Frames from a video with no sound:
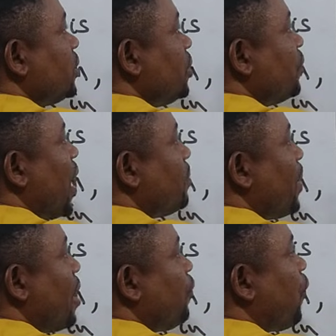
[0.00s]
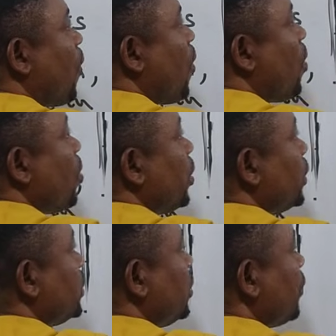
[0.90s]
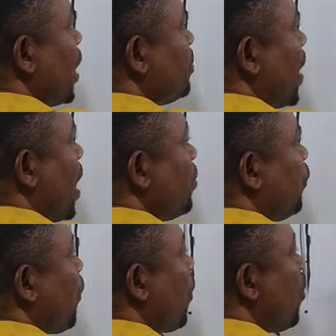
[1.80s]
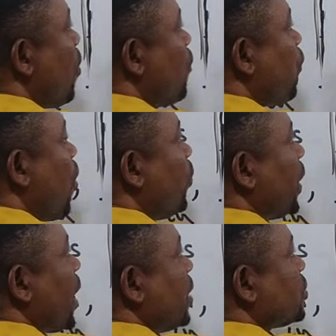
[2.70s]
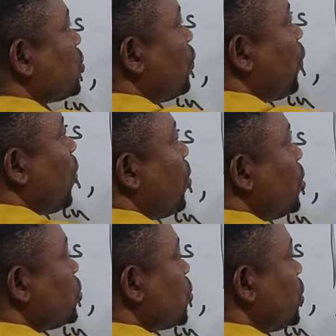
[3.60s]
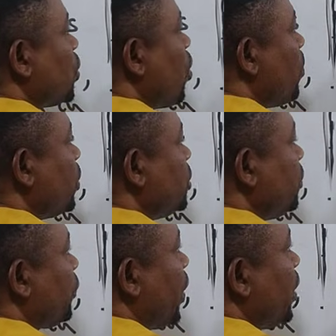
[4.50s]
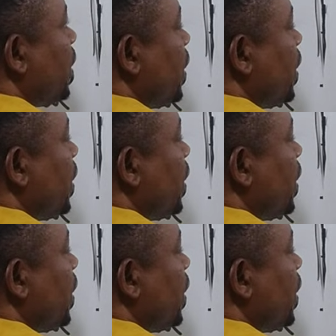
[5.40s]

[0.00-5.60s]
Divide by 4, divide by 4. 4 will cancel 4. So the common difference